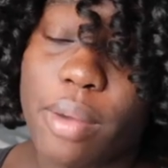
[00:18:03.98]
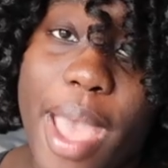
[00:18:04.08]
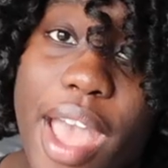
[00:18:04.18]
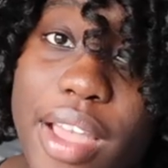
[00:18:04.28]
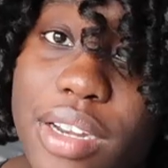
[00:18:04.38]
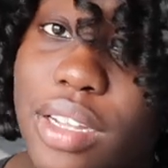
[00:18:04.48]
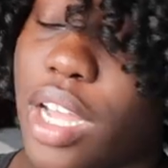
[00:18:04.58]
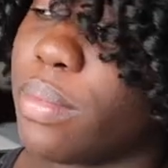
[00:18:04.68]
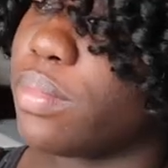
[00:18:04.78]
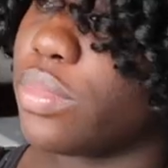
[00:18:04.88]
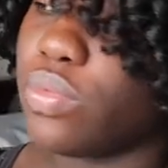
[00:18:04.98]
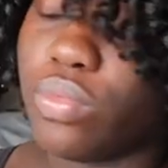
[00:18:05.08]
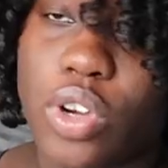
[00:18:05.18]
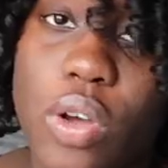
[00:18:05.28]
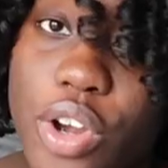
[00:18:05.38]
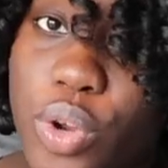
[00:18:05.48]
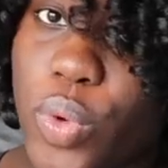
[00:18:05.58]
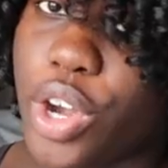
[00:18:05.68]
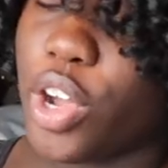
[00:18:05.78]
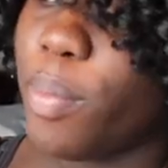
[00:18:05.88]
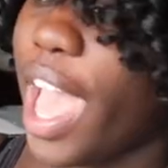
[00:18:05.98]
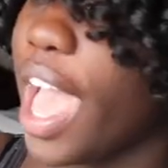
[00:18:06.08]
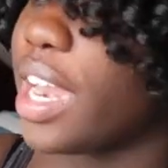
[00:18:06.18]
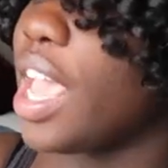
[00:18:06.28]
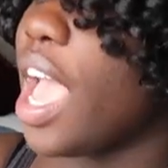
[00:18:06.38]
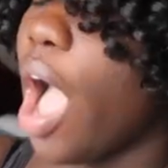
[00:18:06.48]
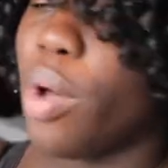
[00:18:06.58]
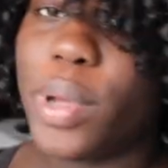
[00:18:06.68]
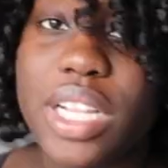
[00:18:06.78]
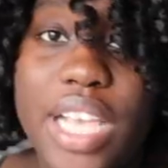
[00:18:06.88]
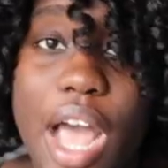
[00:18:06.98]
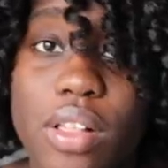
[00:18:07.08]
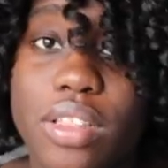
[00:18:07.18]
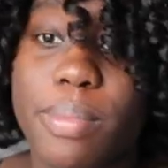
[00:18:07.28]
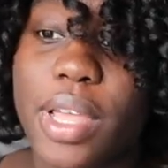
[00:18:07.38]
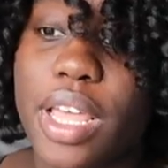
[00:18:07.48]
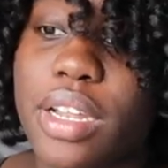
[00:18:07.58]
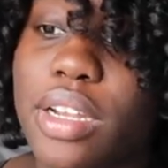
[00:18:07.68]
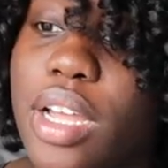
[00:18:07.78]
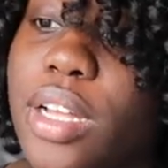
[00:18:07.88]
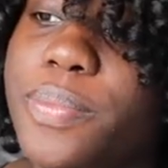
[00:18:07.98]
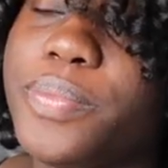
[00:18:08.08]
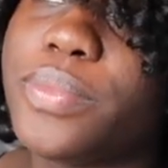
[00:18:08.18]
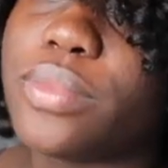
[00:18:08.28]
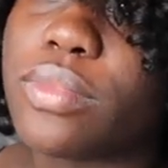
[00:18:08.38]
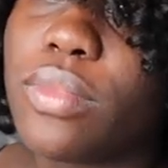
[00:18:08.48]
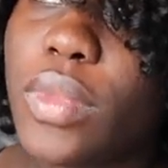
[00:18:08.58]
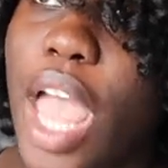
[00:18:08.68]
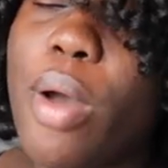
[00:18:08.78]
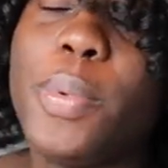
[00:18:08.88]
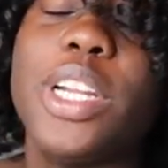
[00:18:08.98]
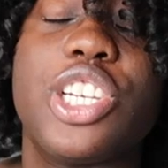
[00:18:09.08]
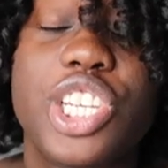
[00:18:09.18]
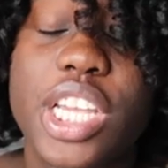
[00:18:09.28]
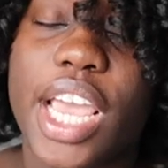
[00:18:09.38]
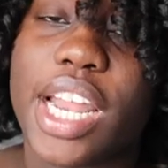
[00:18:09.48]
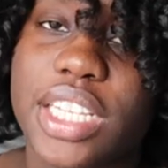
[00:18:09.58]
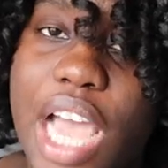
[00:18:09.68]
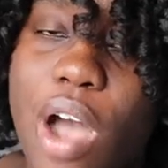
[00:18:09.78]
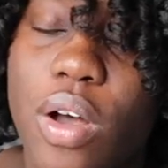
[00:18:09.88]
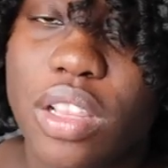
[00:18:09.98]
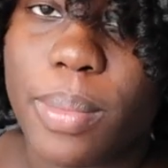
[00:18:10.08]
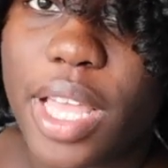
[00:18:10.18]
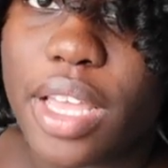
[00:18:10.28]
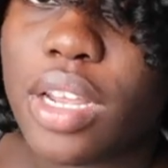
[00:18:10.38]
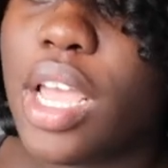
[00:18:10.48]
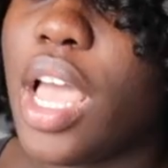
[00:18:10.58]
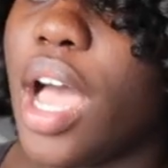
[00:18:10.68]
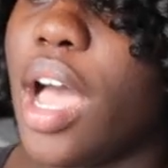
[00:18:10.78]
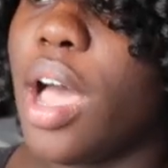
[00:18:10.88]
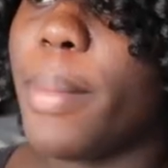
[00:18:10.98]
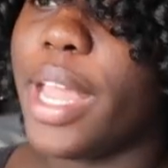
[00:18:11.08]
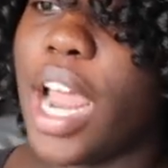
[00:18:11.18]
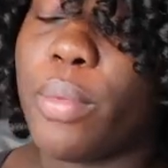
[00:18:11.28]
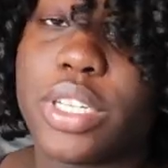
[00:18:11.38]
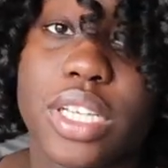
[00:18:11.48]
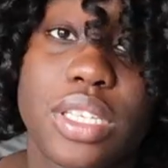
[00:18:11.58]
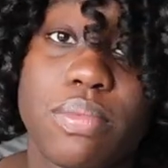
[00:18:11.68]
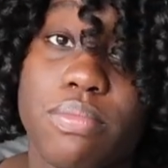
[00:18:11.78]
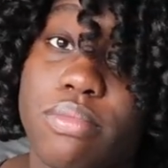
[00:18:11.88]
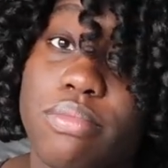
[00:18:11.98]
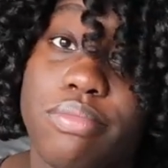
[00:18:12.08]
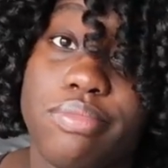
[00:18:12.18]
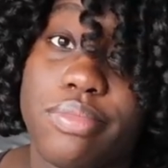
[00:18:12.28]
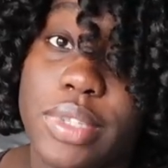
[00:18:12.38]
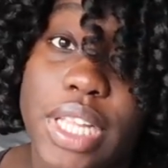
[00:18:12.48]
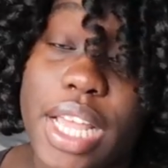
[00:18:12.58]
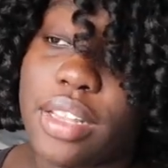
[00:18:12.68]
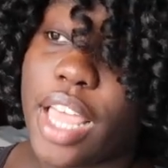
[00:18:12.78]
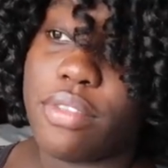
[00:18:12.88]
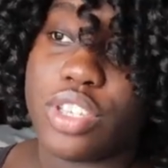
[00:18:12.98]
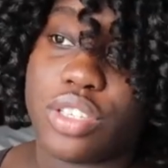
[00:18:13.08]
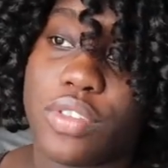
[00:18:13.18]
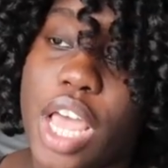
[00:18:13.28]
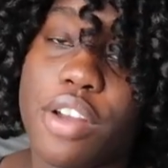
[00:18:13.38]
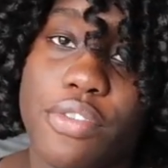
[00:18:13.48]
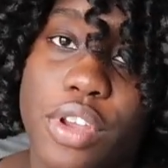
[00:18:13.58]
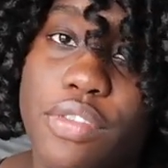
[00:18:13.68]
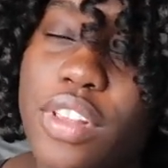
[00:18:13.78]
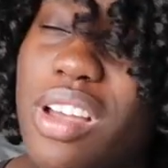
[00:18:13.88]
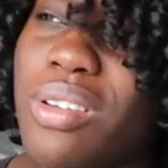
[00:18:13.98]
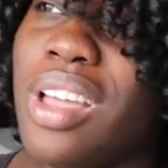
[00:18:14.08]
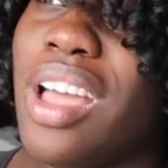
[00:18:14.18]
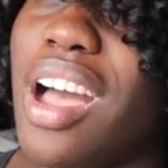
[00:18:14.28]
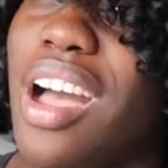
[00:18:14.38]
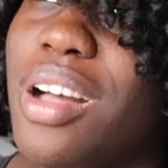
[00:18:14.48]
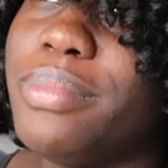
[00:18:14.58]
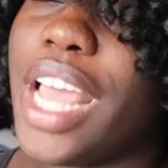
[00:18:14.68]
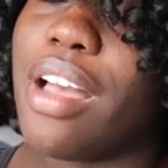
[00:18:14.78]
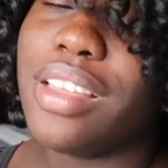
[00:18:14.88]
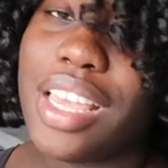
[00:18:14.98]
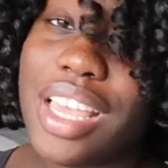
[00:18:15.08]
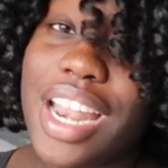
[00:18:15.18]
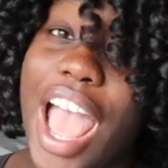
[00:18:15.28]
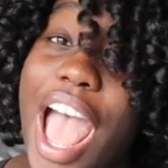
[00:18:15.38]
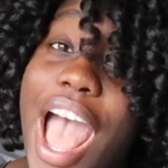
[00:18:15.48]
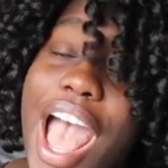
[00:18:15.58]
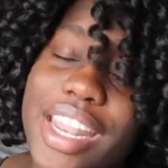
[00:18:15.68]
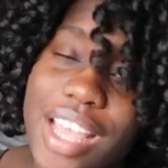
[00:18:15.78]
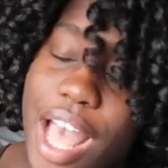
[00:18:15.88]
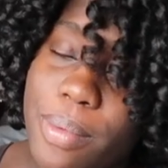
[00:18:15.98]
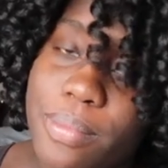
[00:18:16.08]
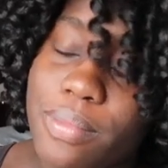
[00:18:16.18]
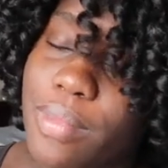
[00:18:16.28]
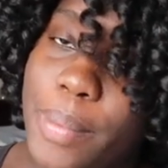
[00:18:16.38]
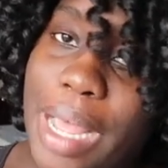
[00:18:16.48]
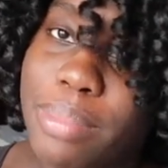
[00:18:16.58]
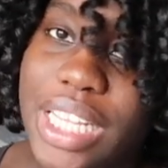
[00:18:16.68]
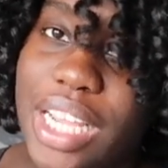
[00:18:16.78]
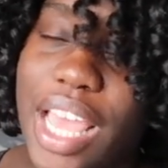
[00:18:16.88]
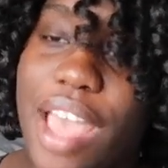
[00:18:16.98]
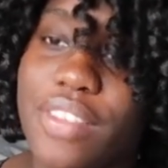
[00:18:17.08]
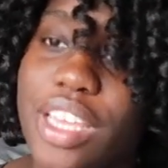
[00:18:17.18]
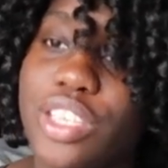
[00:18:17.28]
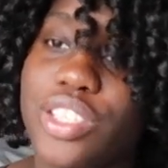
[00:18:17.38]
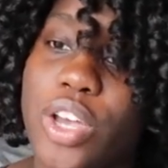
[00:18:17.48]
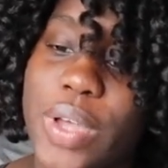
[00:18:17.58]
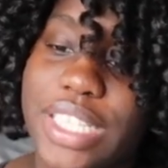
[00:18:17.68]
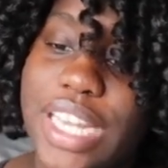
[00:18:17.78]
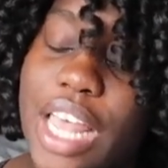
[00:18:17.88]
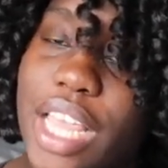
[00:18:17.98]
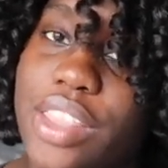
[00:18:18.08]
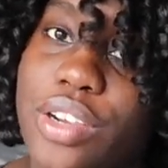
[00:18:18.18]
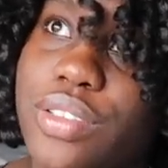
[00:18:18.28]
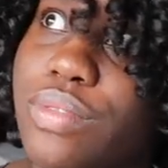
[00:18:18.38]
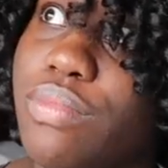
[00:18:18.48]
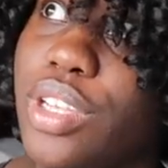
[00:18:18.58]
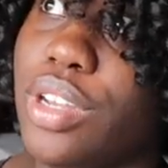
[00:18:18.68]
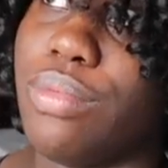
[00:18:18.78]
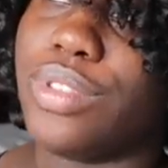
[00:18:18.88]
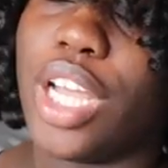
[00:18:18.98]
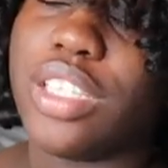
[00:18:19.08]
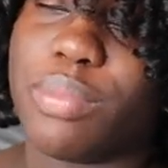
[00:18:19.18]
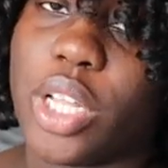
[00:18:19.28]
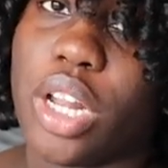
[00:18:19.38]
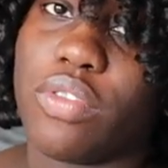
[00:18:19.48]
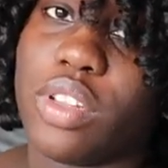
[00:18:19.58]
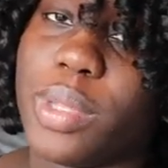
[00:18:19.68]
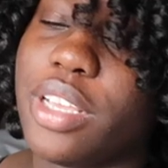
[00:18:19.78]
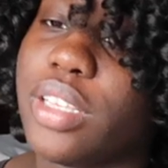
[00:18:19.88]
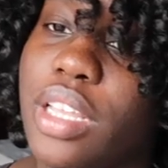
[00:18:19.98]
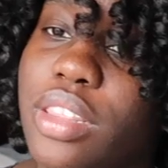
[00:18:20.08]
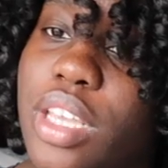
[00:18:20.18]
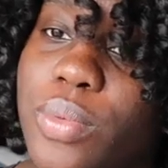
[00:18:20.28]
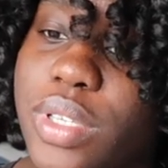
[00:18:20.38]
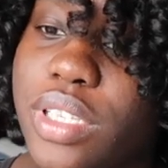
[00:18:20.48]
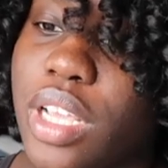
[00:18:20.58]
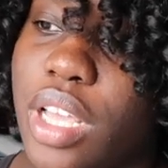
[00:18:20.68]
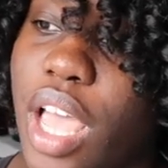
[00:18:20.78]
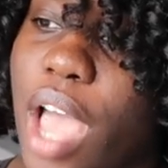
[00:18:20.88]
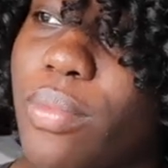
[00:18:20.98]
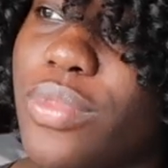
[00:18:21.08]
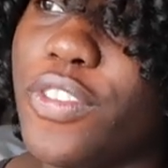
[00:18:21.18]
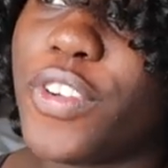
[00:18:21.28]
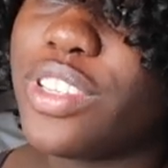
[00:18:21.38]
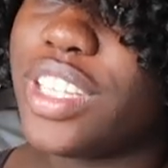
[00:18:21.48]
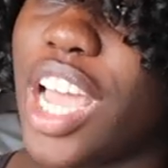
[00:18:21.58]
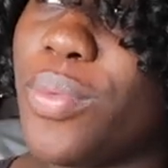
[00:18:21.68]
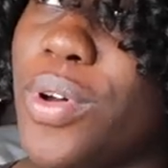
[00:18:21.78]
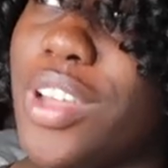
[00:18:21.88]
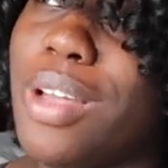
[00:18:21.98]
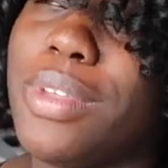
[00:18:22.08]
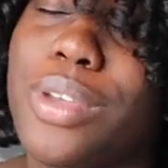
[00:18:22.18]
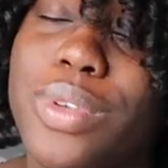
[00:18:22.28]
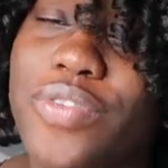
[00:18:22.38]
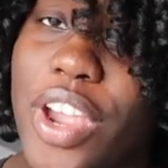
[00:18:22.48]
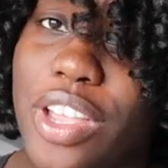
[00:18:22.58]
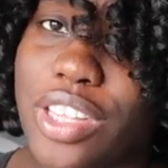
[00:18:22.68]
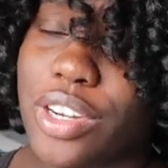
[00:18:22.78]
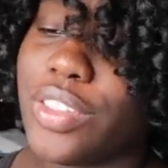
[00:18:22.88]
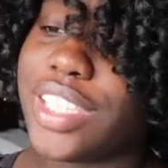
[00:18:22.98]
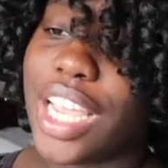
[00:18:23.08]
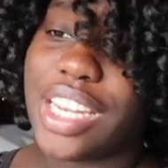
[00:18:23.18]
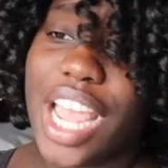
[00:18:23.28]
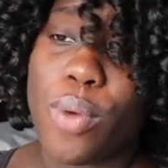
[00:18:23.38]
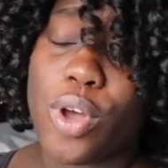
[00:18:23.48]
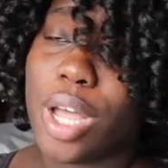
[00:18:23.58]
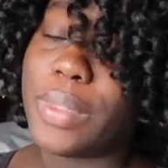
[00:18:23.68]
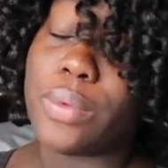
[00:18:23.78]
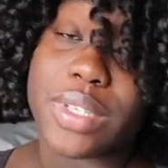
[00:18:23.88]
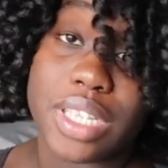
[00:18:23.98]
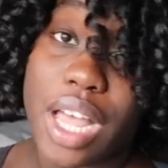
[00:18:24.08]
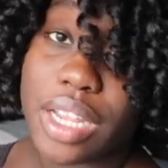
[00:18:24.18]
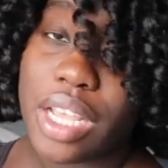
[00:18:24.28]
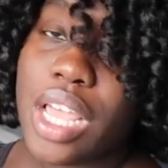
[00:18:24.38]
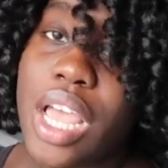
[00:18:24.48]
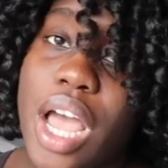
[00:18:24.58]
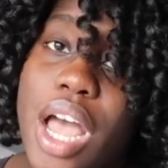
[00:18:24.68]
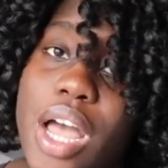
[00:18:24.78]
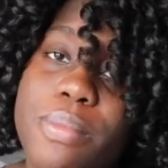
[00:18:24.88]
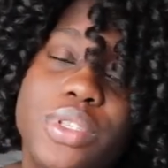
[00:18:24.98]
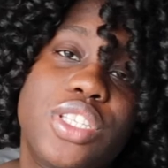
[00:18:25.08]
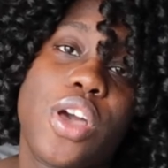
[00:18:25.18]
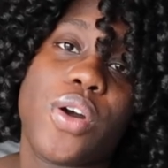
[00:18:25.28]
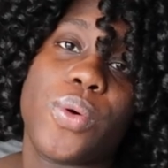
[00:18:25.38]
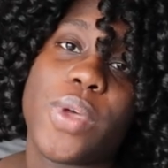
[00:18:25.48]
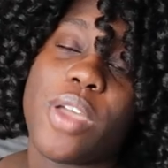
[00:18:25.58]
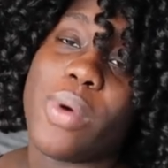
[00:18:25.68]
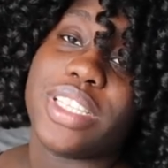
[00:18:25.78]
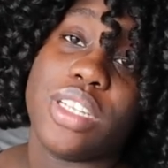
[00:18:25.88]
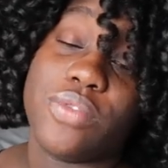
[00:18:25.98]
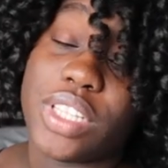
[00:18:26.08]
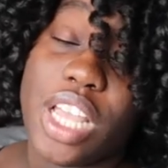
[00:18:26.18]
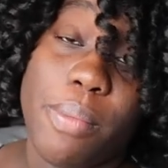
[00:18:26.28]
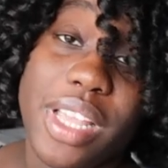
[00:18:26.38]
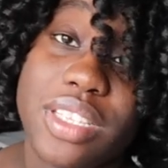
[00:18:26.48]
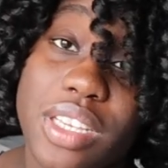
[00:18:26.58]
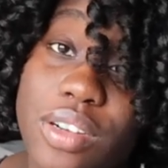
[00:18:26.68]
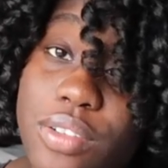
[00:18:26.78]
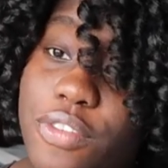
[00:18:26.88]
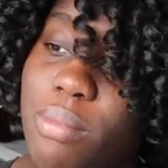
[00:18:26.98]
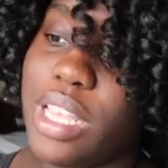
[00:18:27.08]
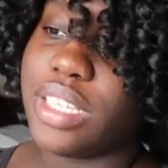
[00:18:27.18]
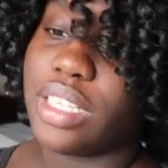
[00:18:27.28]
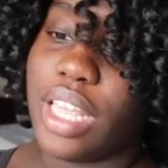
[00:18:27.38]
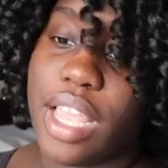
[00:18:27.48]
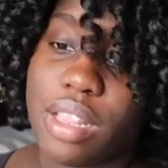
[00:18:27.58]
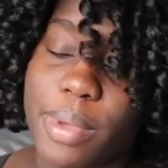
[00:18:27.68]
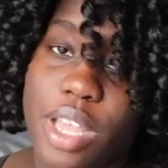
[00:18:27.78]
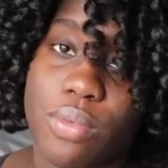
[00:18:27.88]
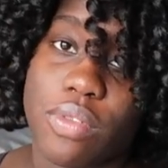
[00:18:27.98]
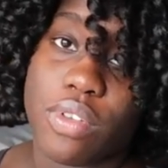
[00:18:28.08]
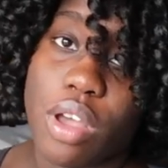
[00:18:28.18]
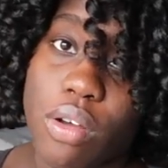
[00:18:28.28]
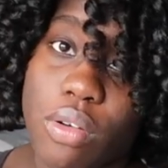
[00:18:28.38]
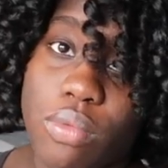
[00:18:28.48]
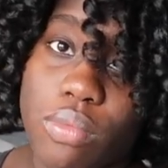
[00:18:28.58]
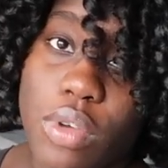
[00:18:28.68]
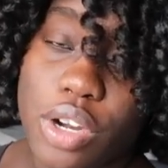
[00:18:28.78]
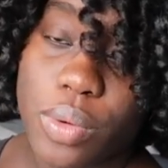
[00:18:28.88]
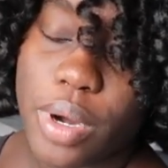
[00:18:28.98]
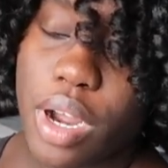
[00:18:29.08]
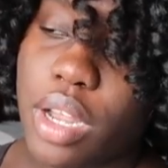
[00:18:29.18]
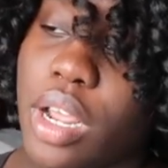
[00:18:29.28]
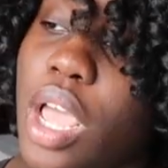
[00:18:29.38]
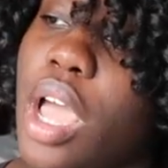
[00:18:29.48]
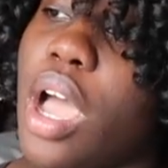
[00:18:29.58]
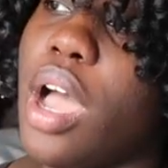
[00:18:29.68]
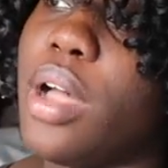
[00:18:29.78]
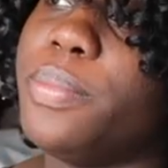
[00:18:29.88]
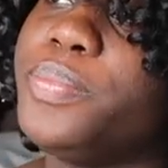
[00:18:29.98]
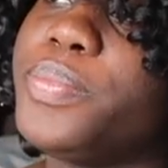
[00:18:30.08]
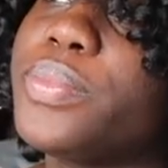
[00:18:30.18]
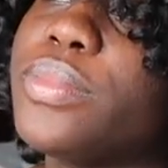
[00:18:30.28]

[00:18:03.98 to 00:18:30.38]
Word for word: a pad, um, no underwear, no pad. I would put a towel on the bed. Um, I'll put a sheet and a towel on the bed and I would just let like just kind of free flow. now again, I, I'm, I'm not bleeding heavy. So it's not like there's, you know, tons of blood all over the place. Like there was, I, the first day I woke up, there was very little. The second day I woke up, there was none. Um, so it wasn't really a big deal for me to lay in the bed with no underwear on. Um,